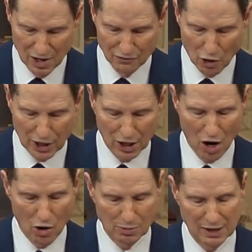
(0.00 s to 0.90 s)
Voting at
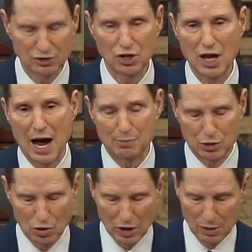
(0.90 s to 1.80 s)
home gives you the
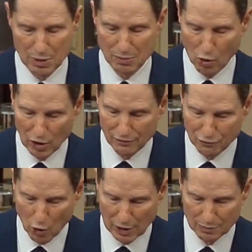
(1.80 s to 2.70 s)
opportunity to be more
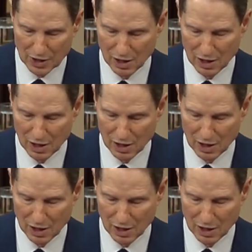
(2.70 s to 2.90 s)
informed.